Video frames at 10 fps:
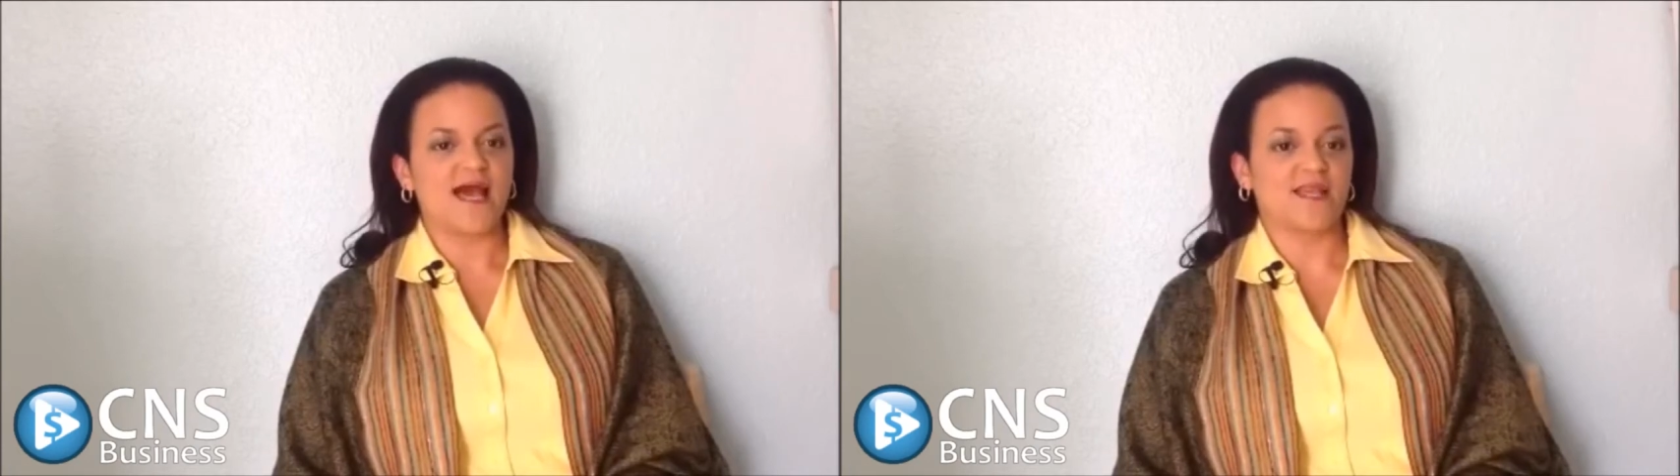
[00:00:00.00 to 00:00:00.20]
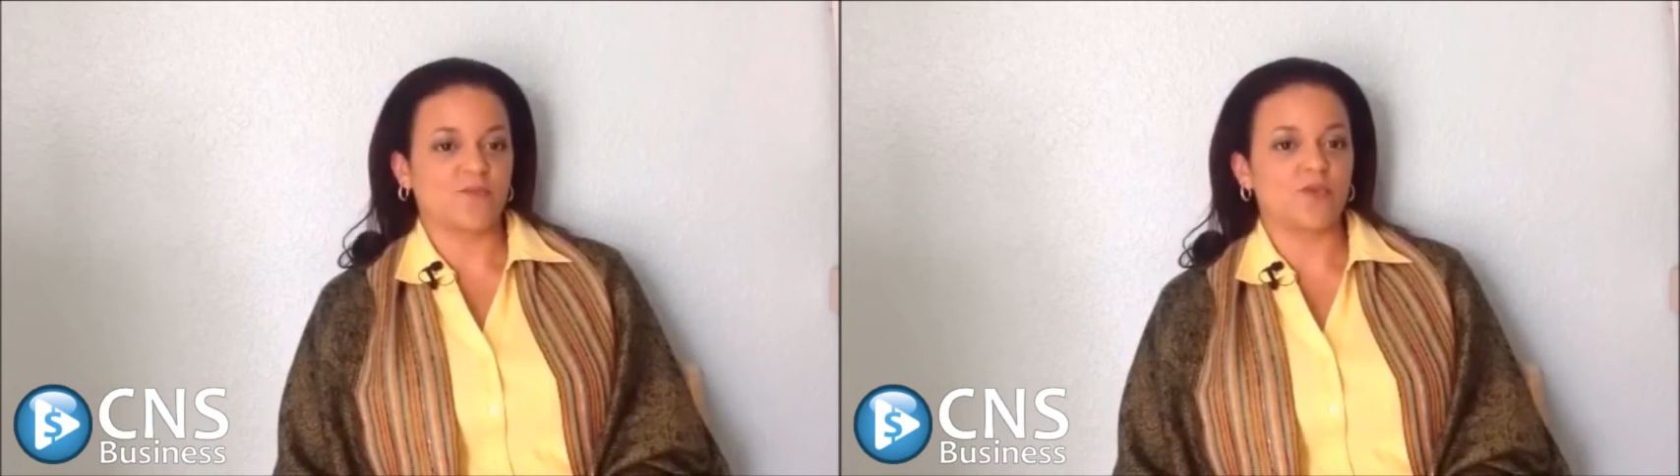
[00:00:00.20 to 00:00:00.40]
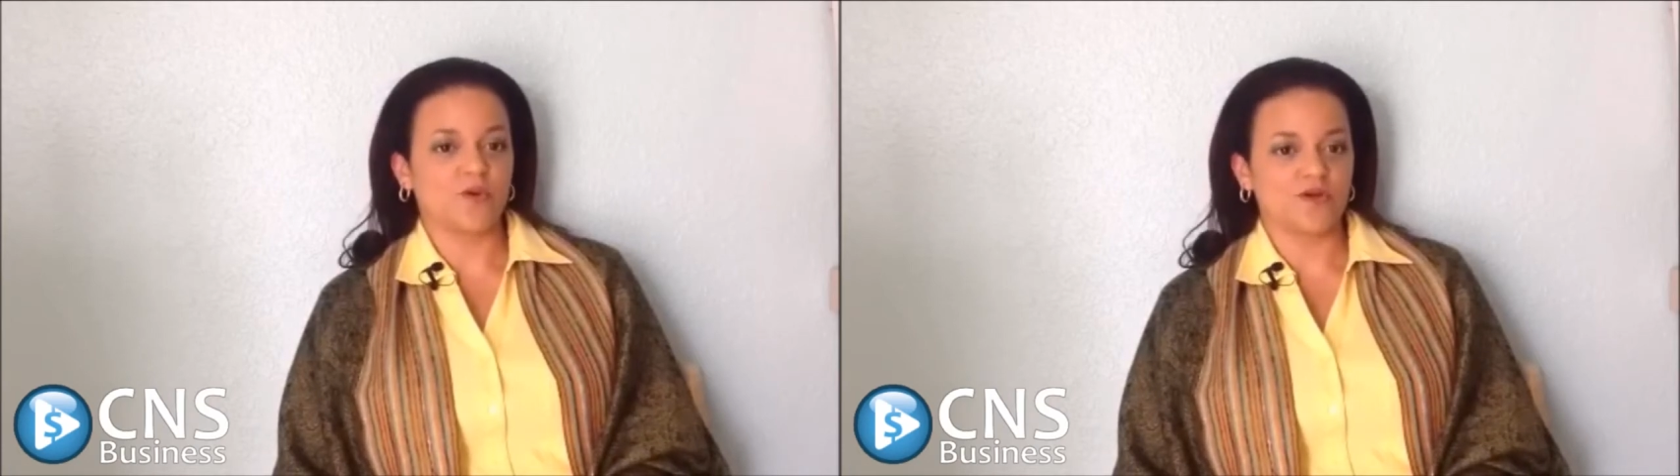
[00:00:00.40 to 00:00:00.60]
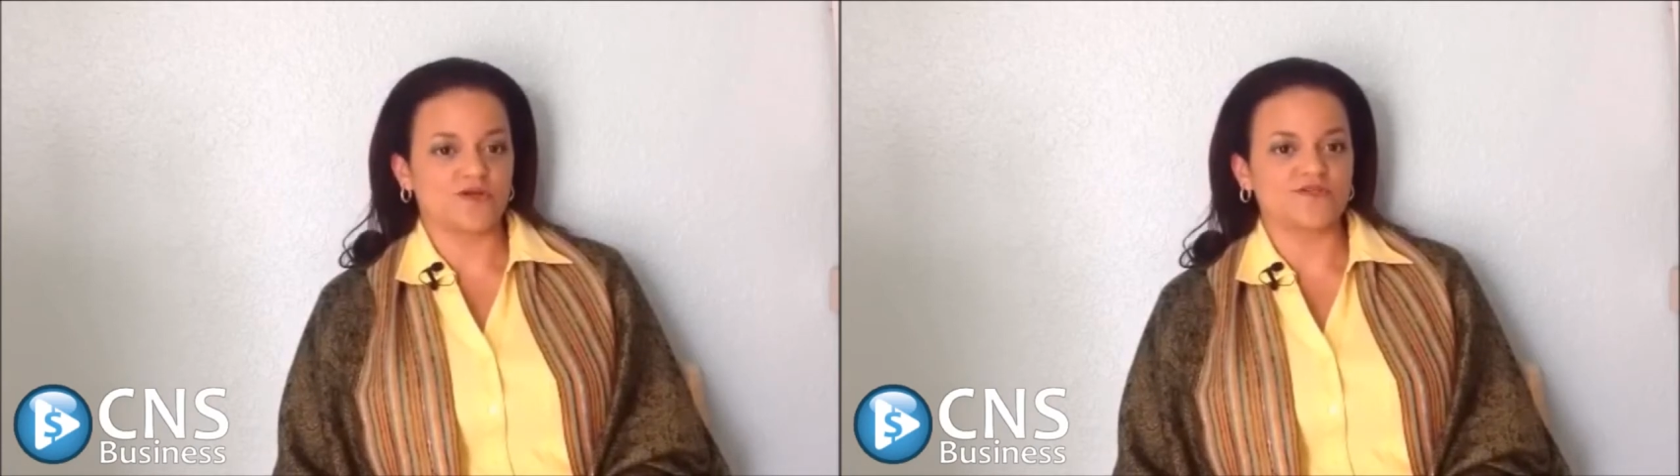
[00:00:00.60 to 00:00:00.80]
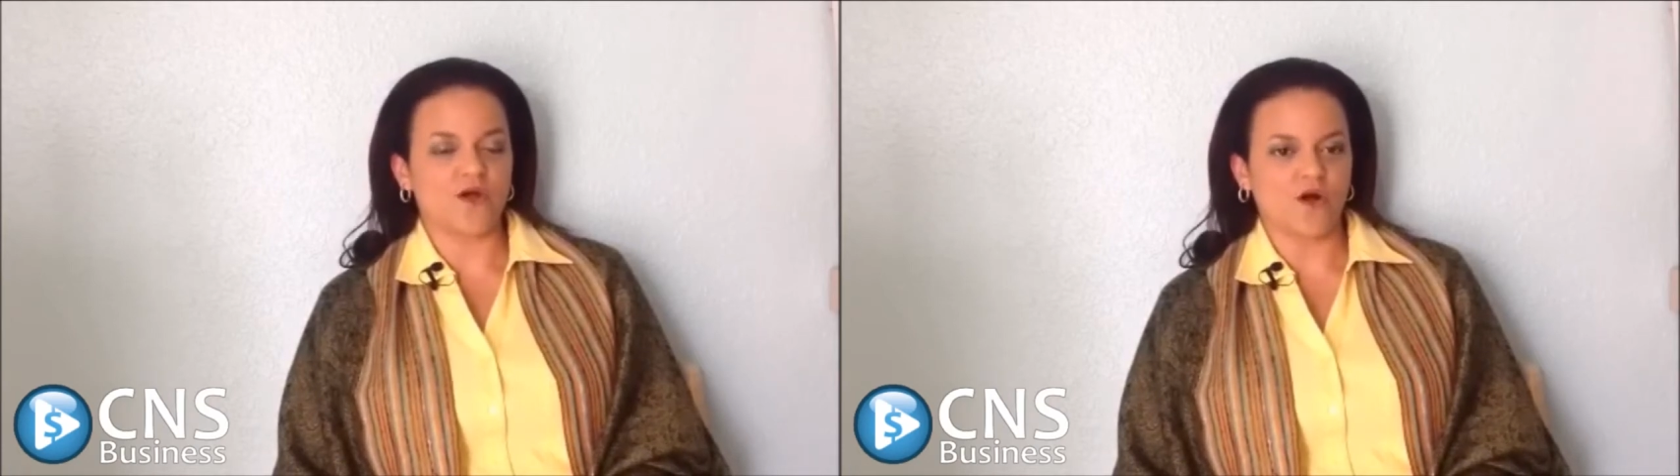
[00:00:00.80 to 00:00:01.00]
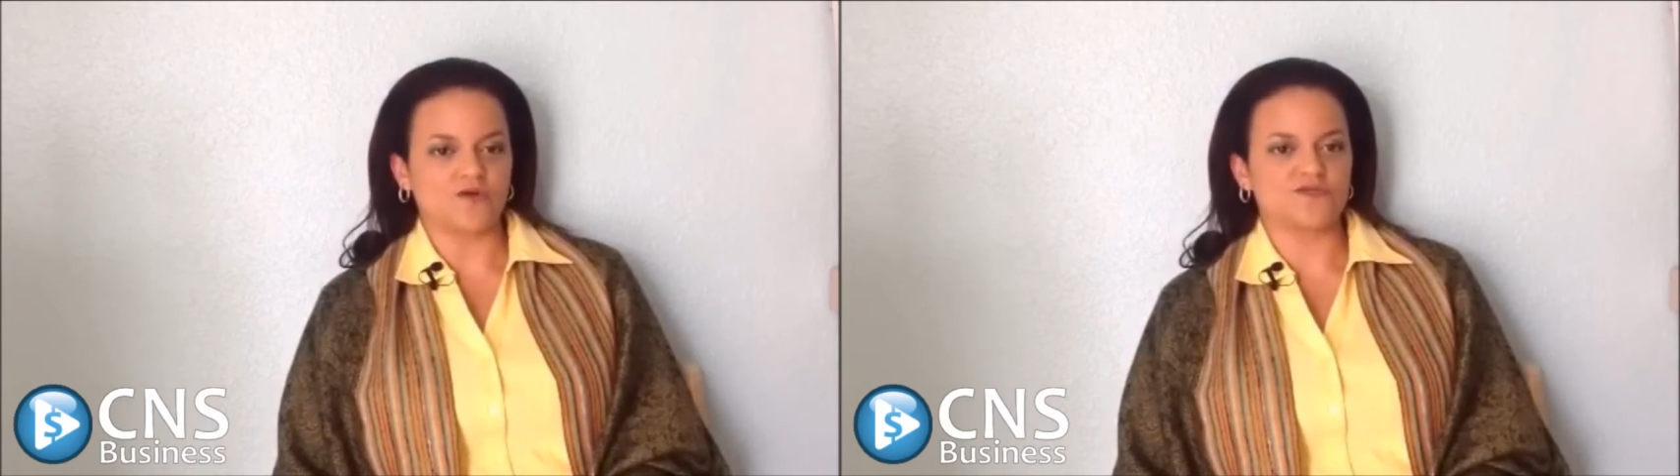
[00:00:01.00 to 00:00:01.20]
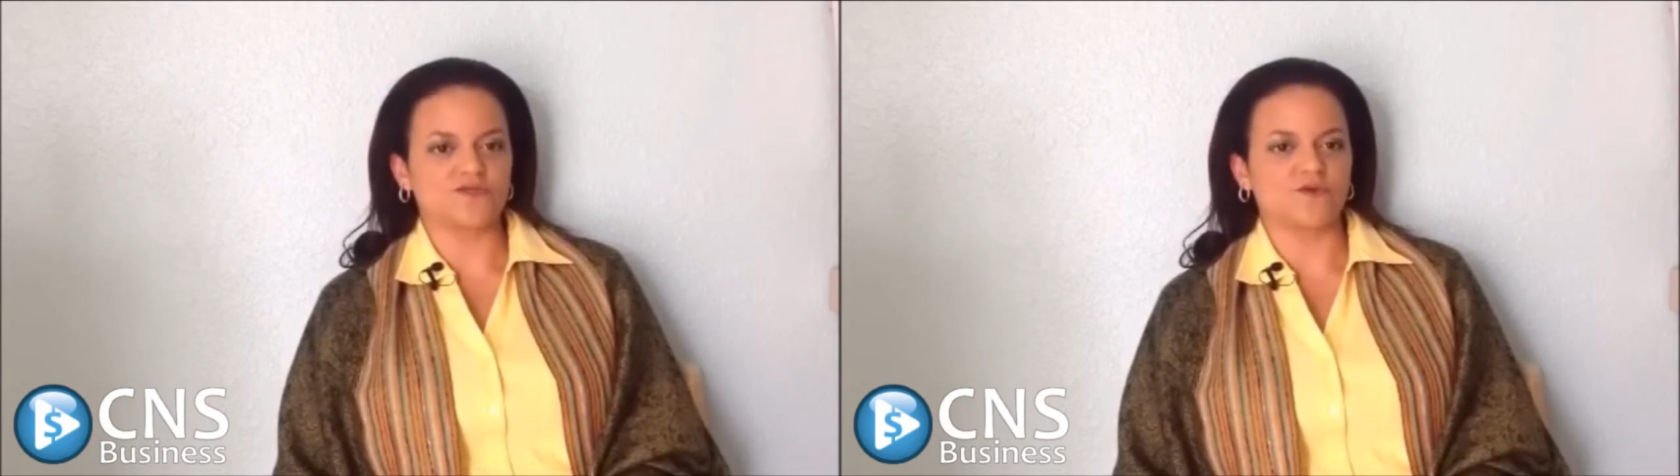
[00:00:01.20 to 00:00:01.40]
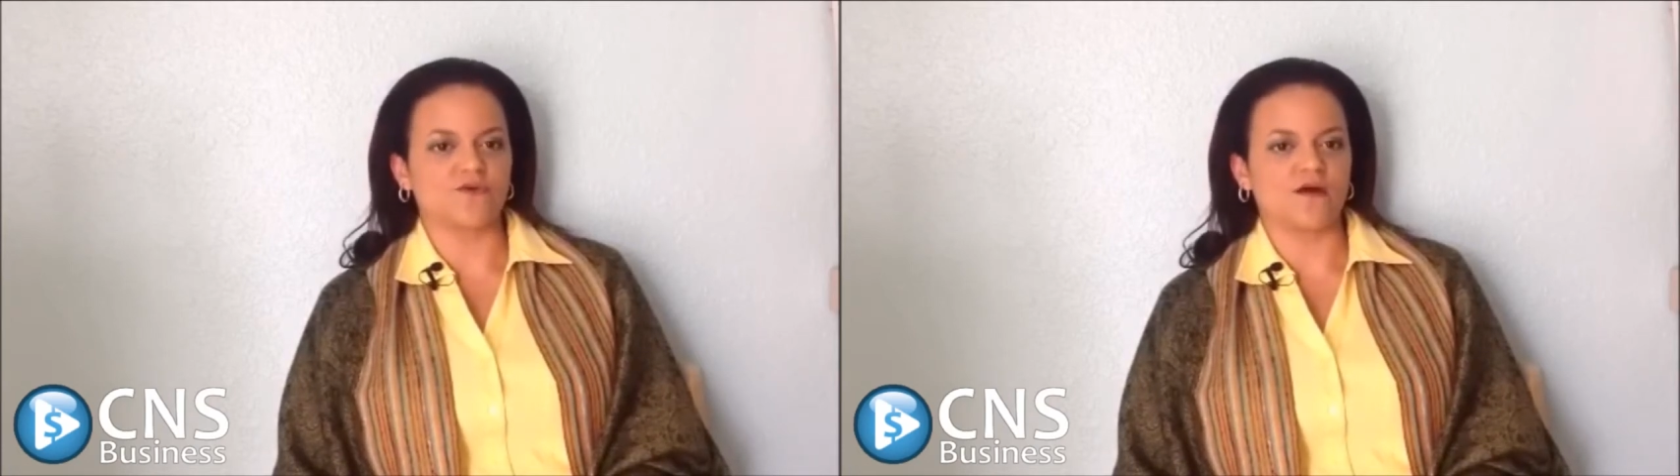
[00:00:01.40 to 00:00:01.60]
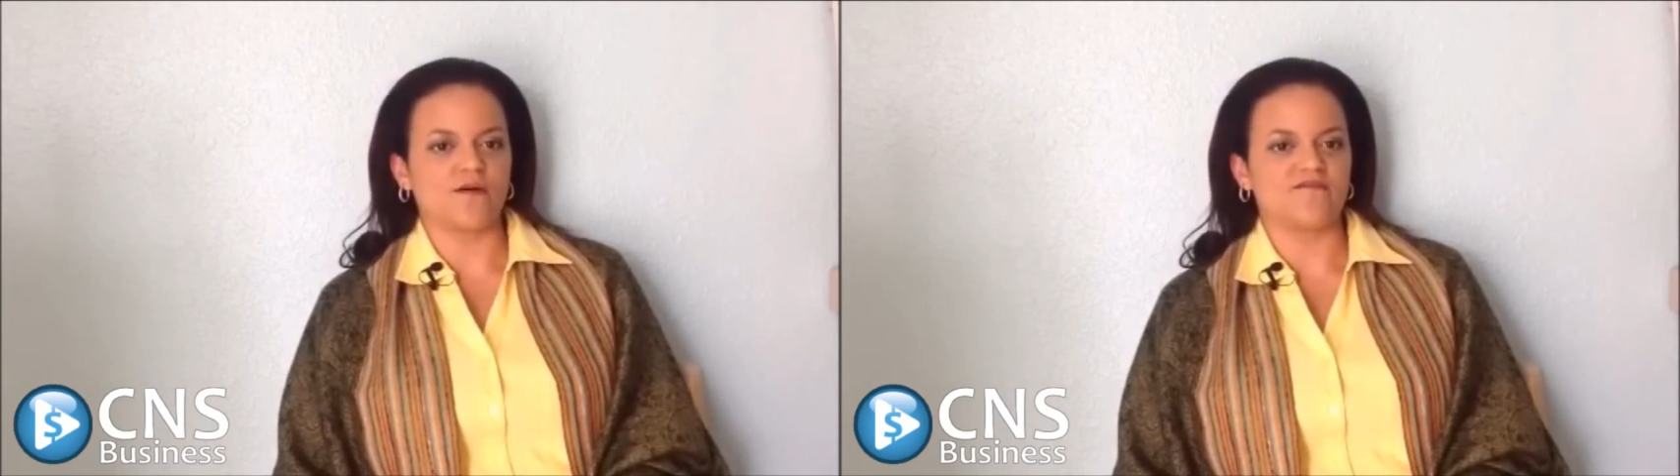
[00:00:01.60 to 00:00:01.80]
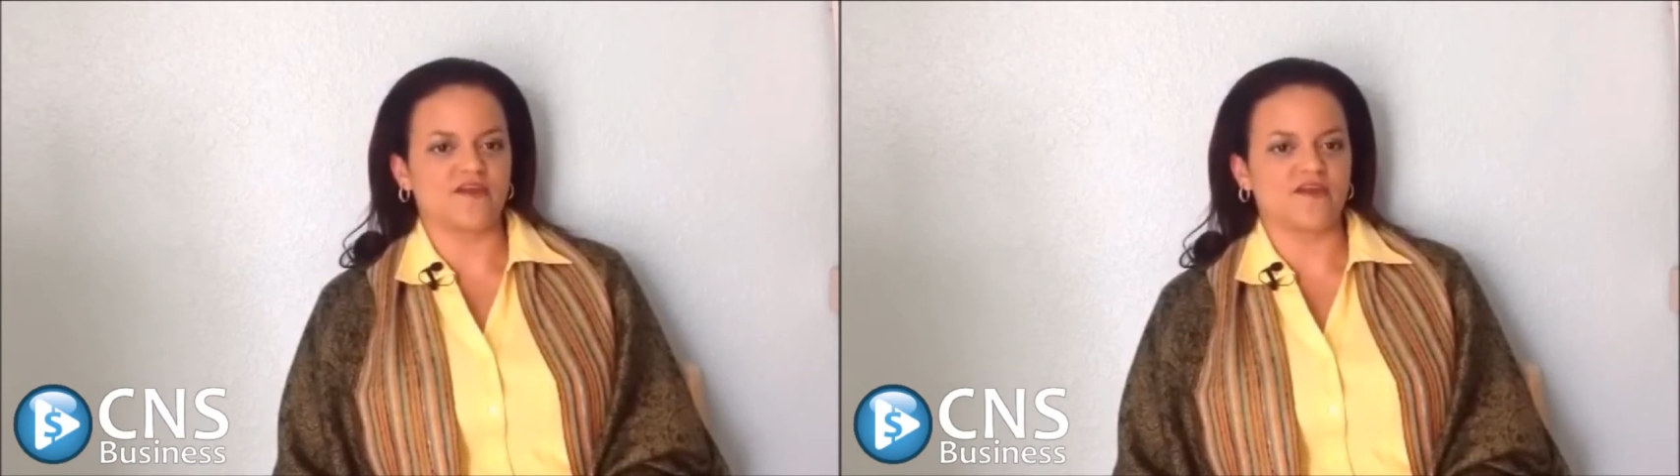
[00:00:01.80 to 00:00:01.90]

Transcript: and employers are also